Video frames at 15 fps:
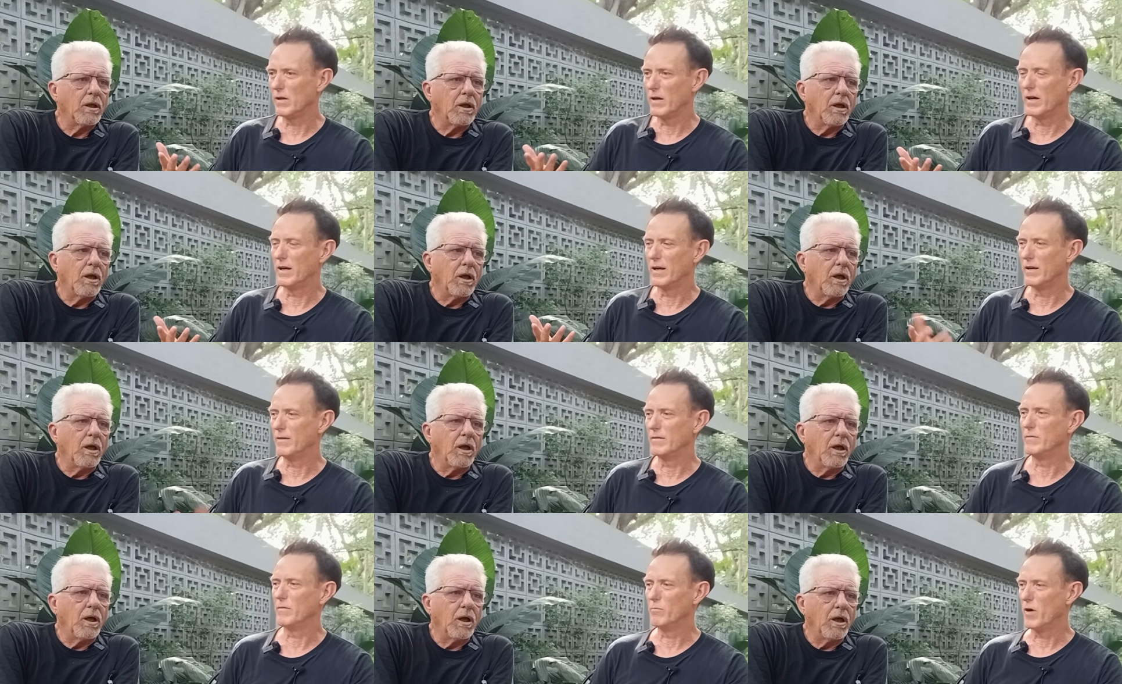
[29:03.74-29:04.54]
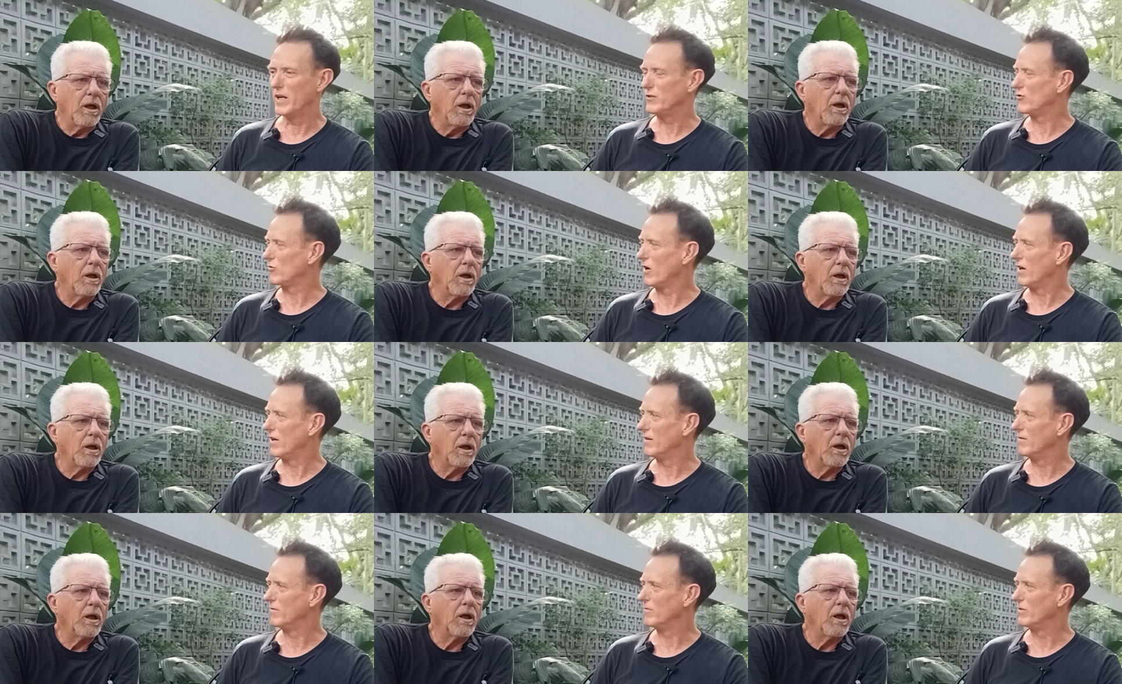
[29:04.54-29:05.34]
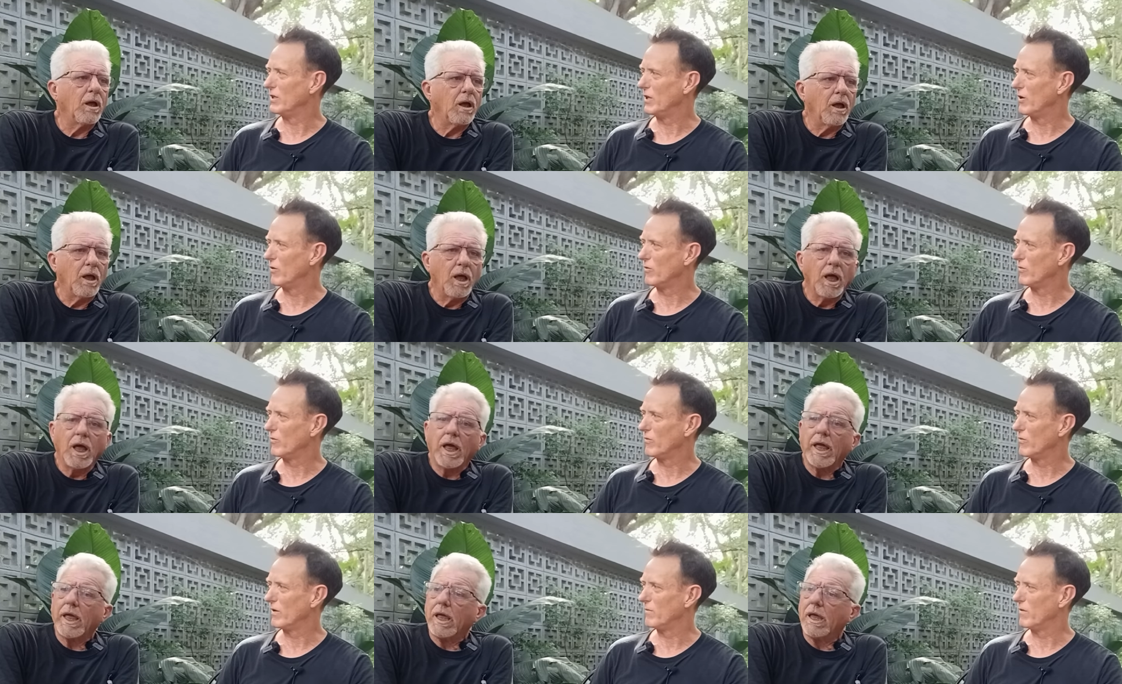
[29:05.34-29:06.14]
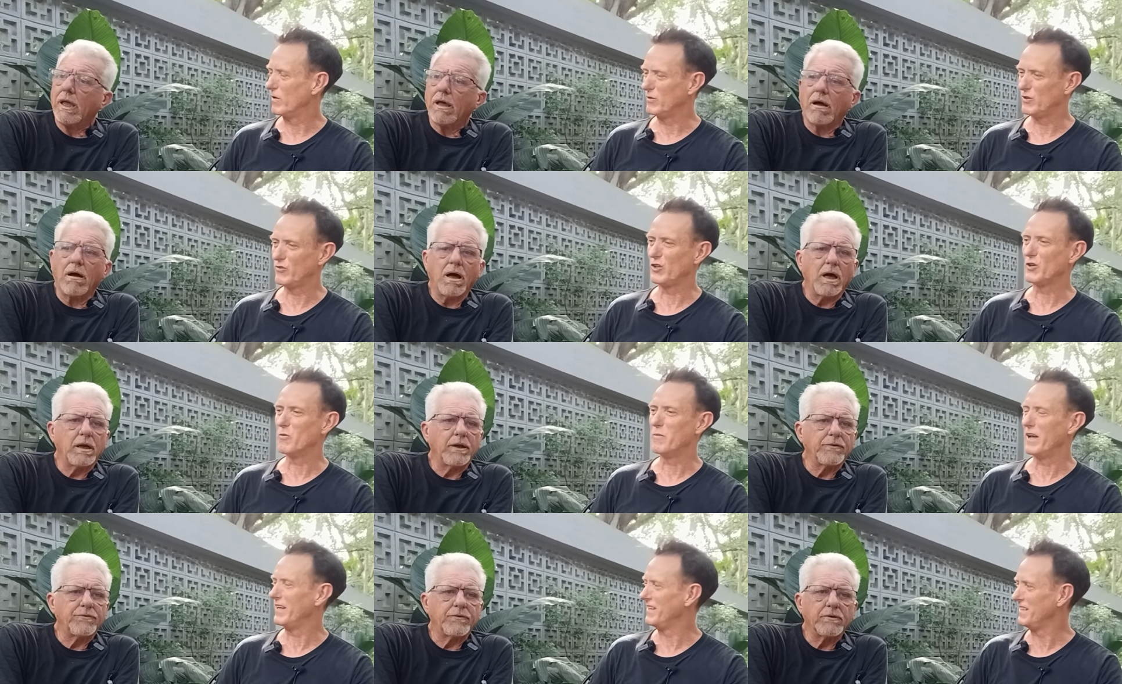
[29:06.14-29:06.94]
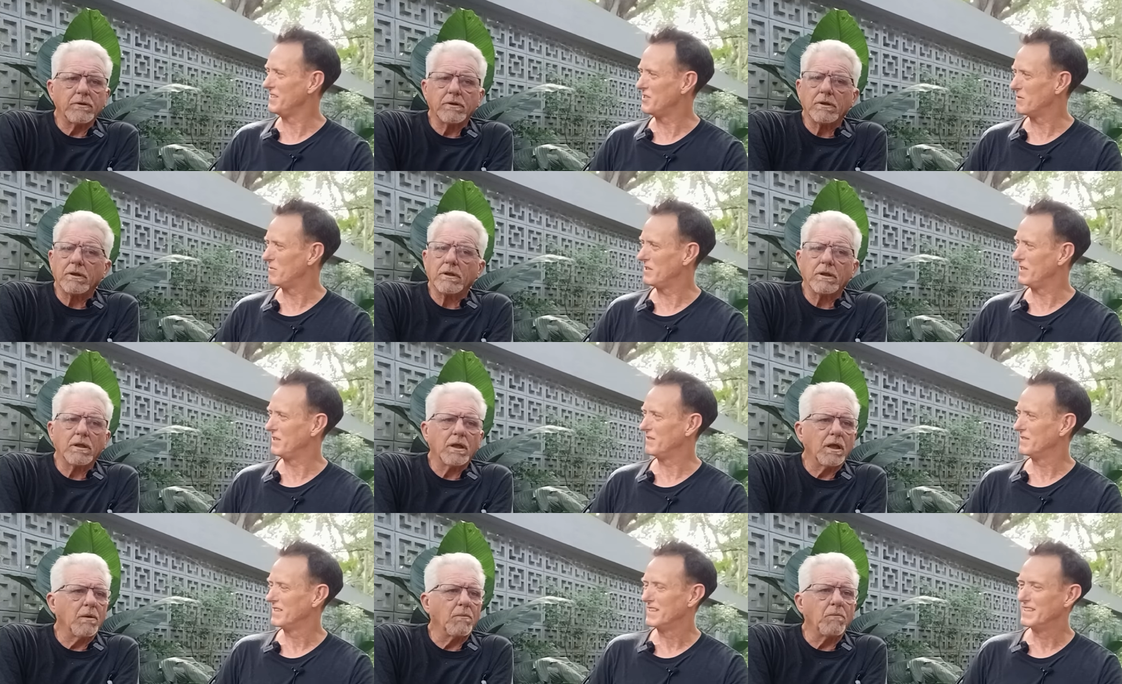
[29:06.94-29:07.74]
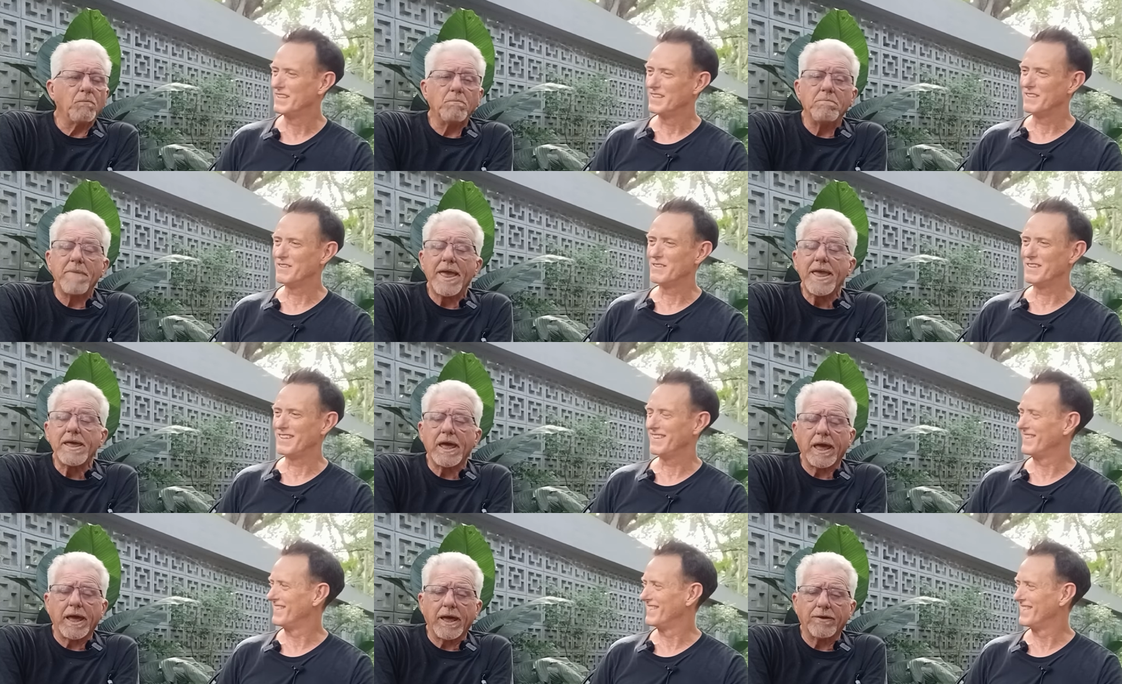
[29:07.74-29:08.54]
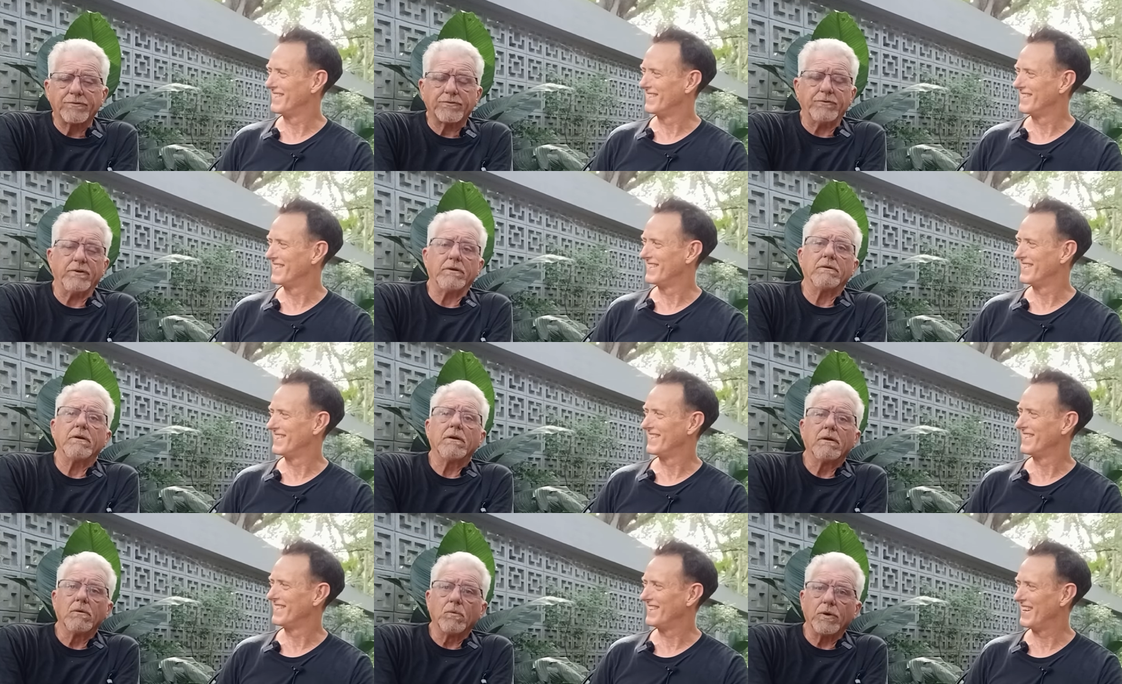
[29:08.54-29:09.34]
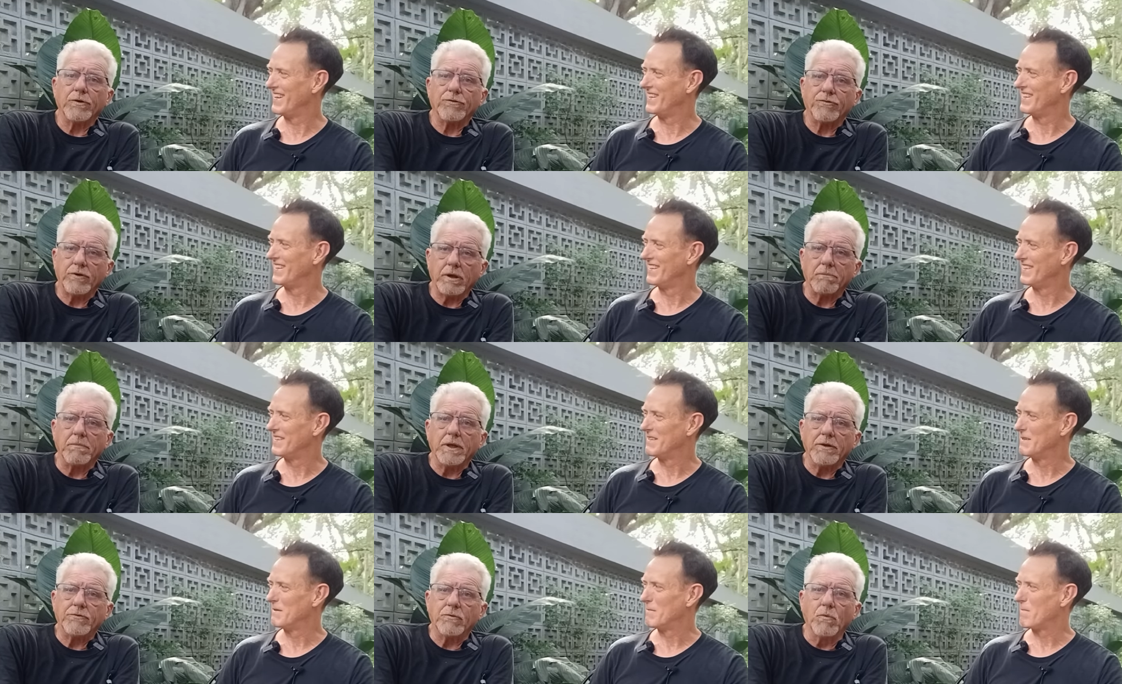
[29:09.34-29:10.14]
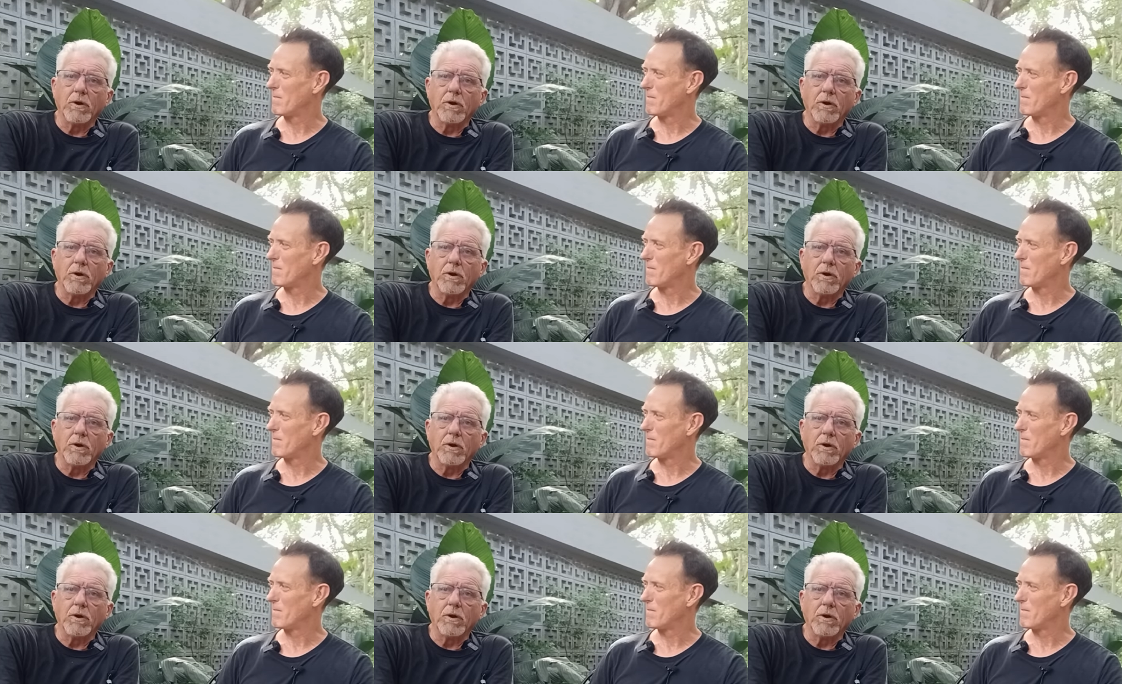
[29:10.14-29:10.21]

Speaker 1: uh, mantra. You know, single Honest, men
Speaker 2: need to be. May asks it when yeah. she meets